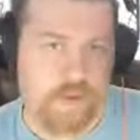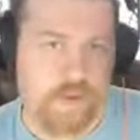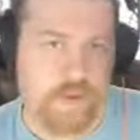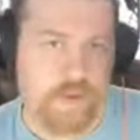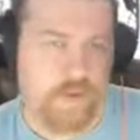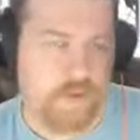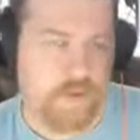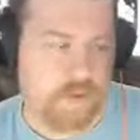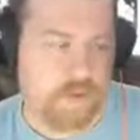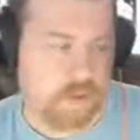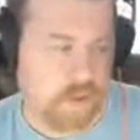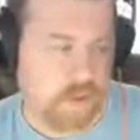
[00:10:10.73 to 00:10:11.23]

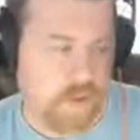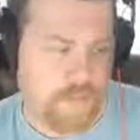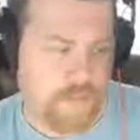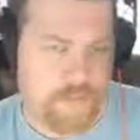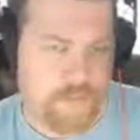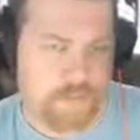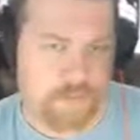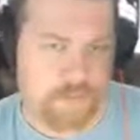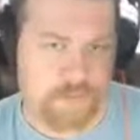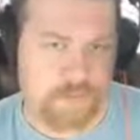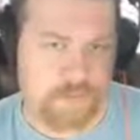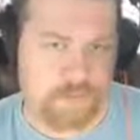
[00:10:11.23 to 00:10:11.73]
So I picked
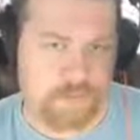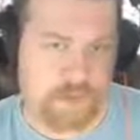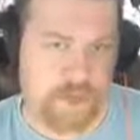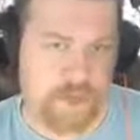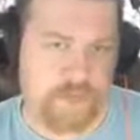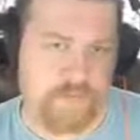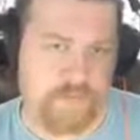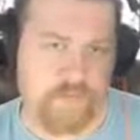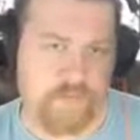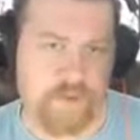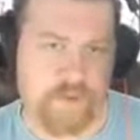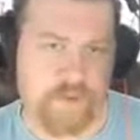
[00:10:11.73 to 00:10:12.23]
up the
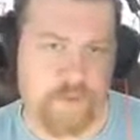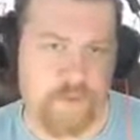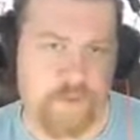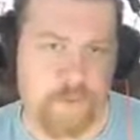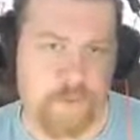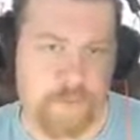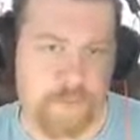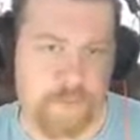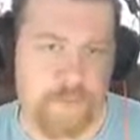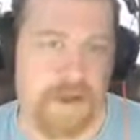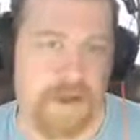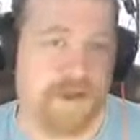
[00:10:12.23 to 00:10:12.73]
10-foot cord.
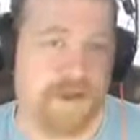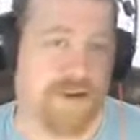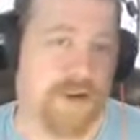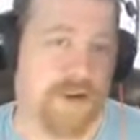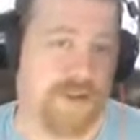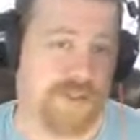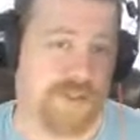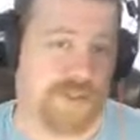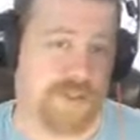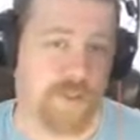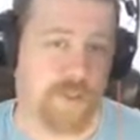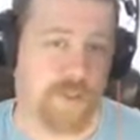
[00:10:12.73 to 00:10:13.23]
Might cost
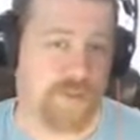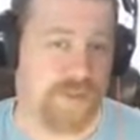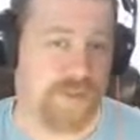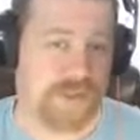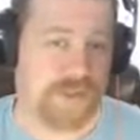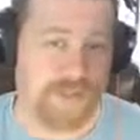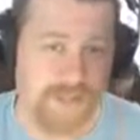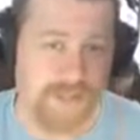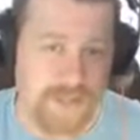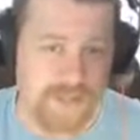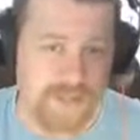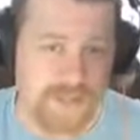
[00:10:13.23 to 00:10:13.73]
you even
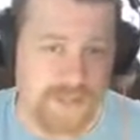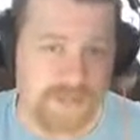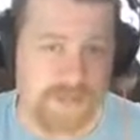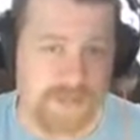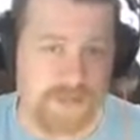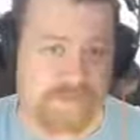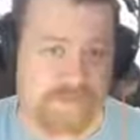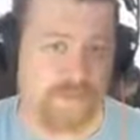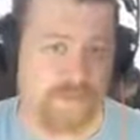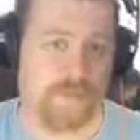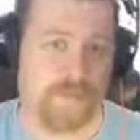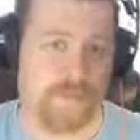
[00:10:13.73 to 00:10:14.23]
less if
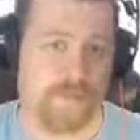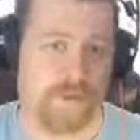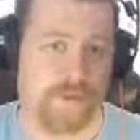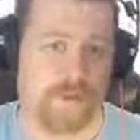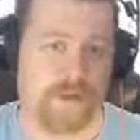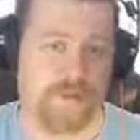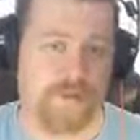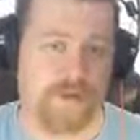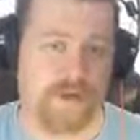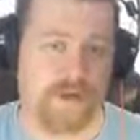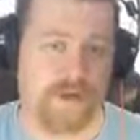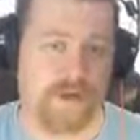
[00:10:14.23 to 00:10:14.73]
you're able to
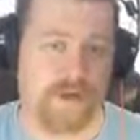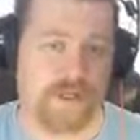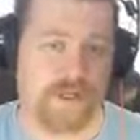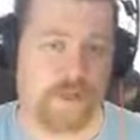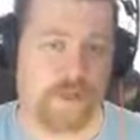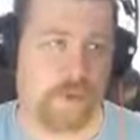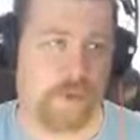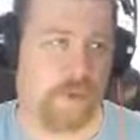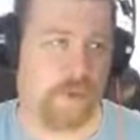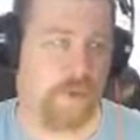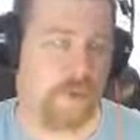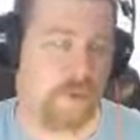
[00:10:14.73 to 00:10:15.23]
find a shorter
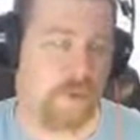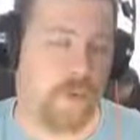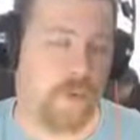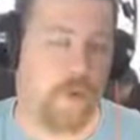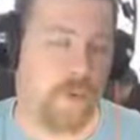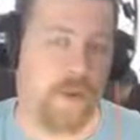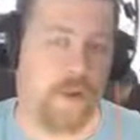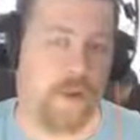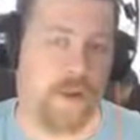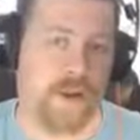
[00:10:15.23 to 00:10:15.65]
cord.